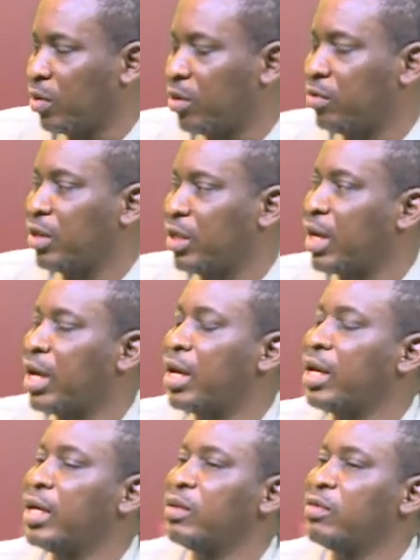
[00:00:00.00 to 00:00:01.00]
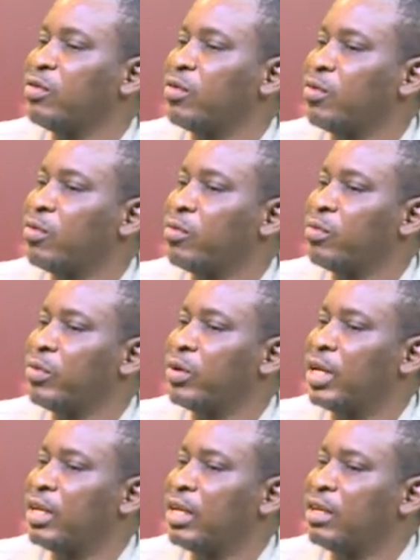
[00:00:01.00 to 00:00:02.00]
And so, yeah, and so
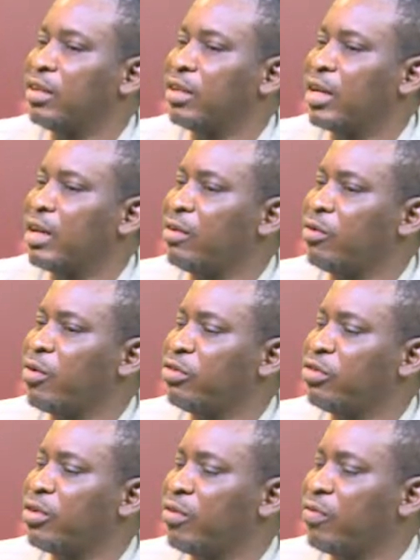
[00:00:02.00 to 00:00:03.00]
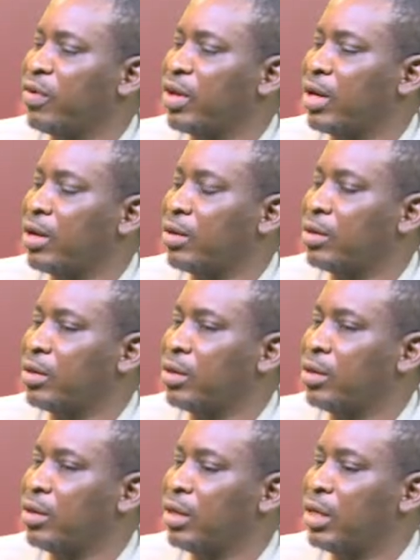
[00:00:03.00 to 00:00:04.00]
it's a question of
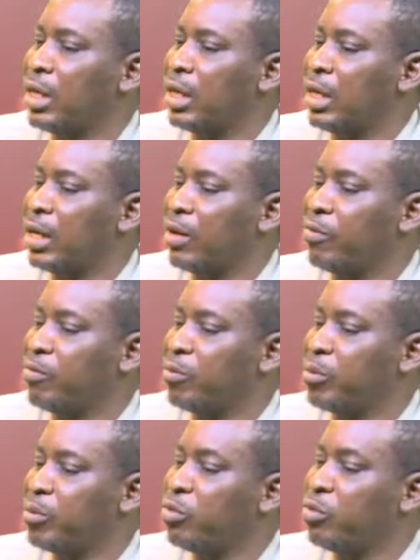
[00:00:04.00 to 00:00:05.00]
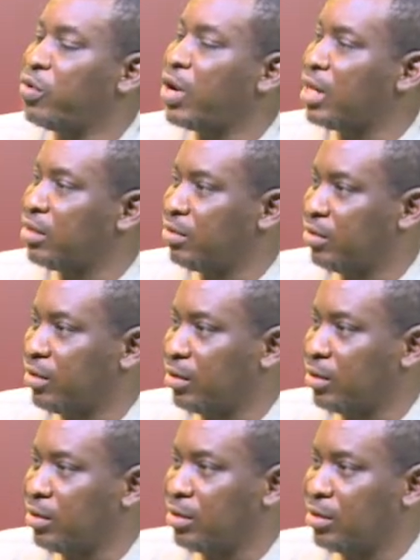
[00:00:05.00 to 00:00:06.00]
uh, uh, morality,
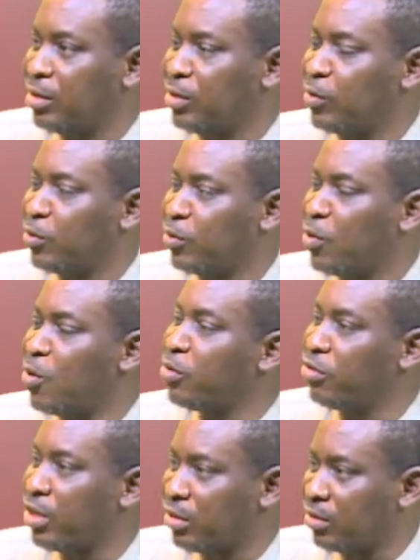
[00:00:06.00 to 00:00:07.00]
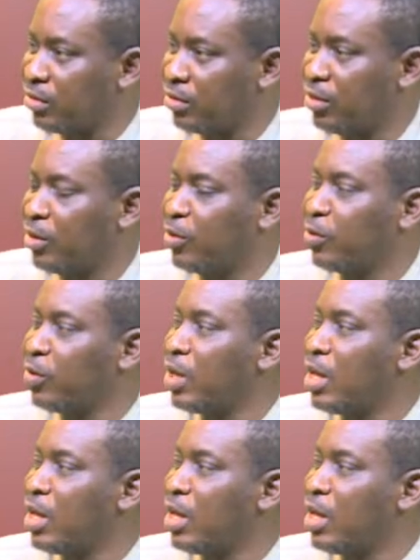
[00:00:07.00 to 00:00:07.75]
you know, conscience. You know.